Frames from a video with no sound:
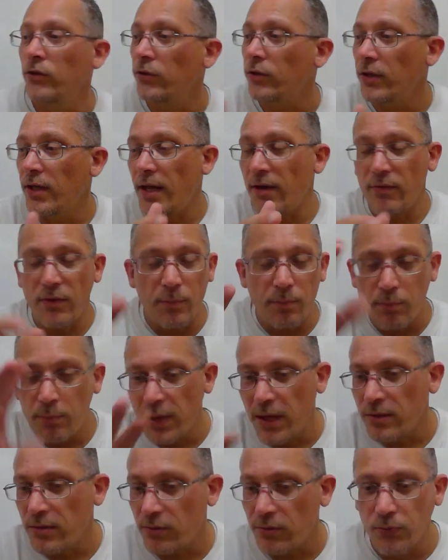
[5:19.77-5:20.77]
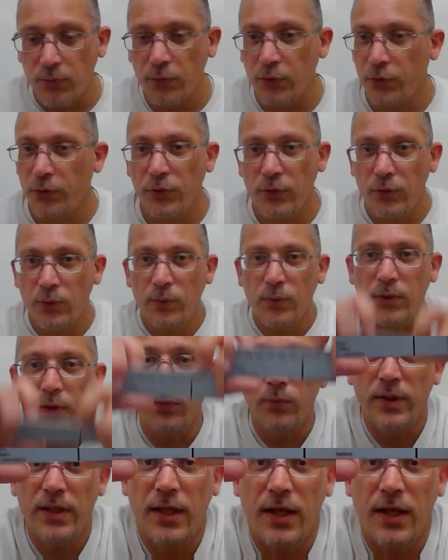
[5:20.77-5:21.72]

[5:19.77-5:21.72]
We can have the best ruler in the world.